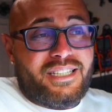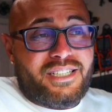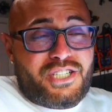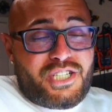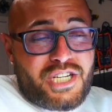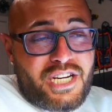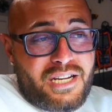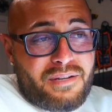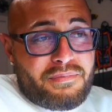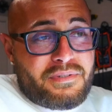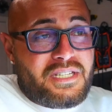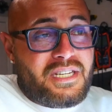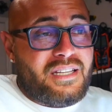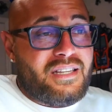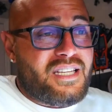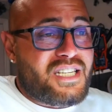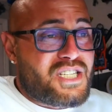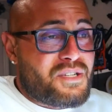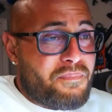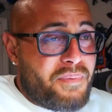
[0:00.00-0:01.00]
the chips
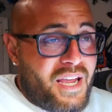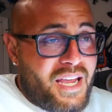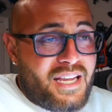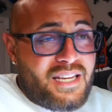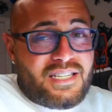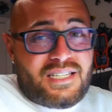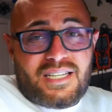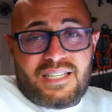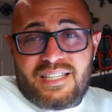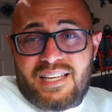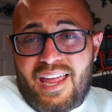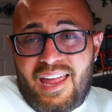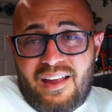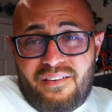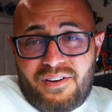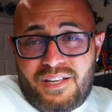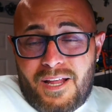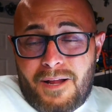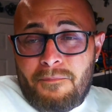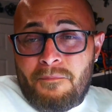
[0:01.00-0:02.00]
and the space and the
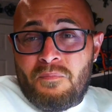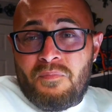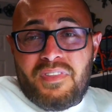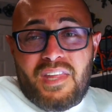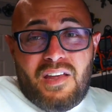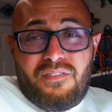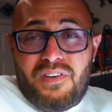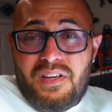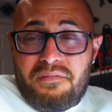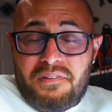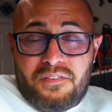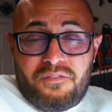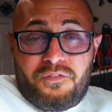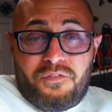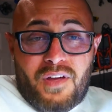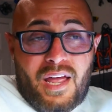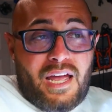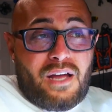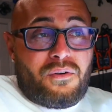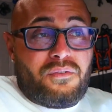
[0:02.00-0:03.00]
everything. They've even
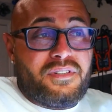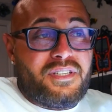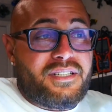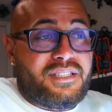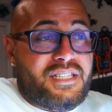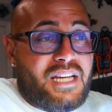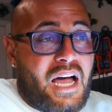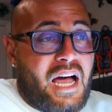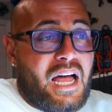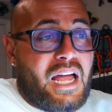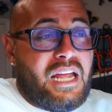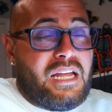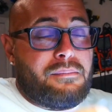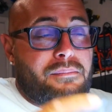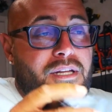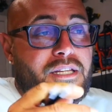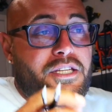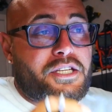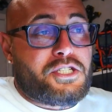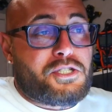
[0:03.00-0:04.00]
found the time
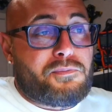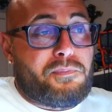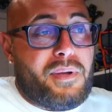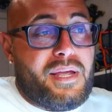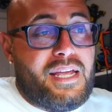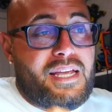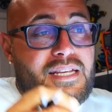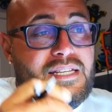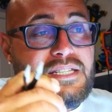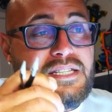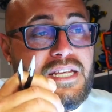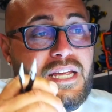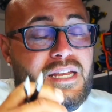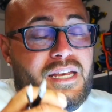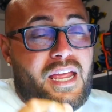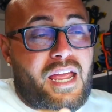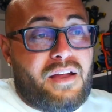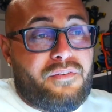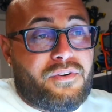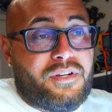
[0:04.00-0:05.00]
and the space
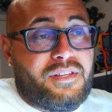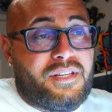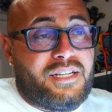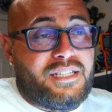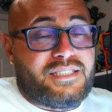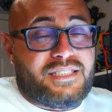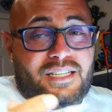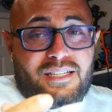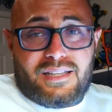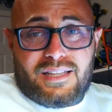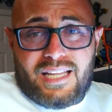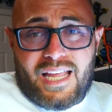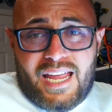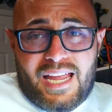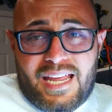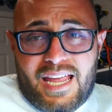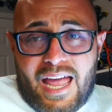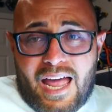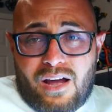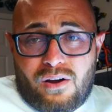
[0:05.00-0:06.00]
and everything to
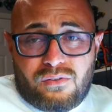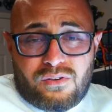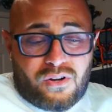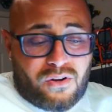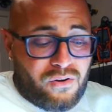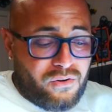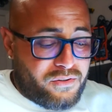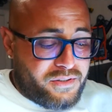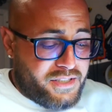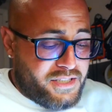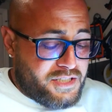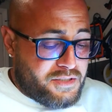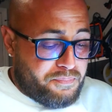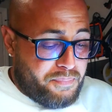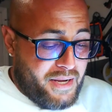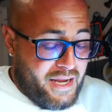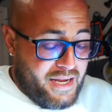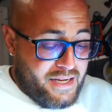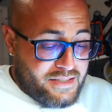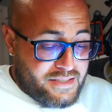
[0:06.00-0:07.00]
lay out all these
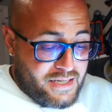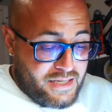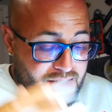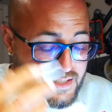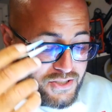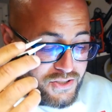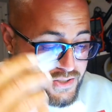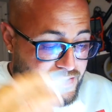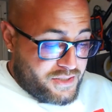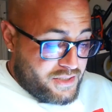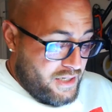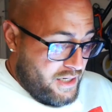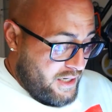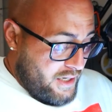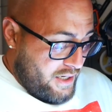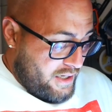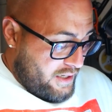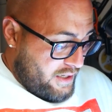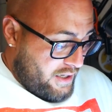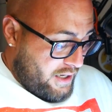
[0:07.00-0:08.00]
pads. I just
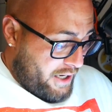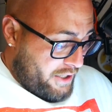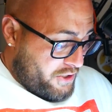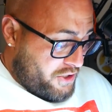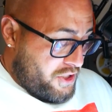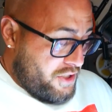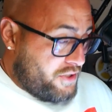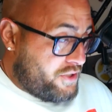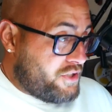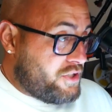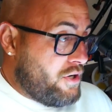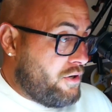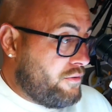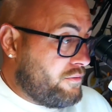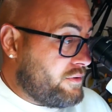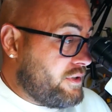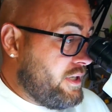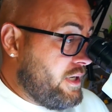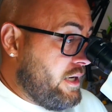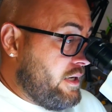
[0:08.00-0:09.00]

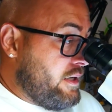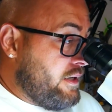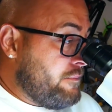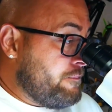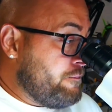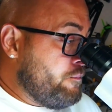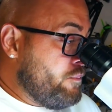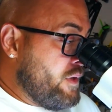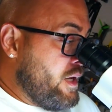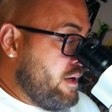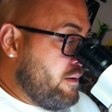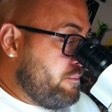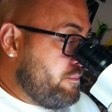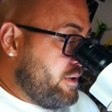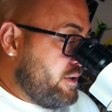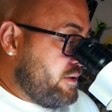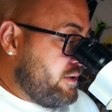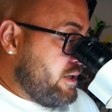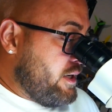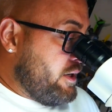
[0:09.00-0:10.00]
don't get it.
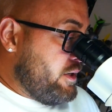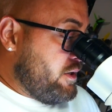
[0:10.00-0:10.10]
But there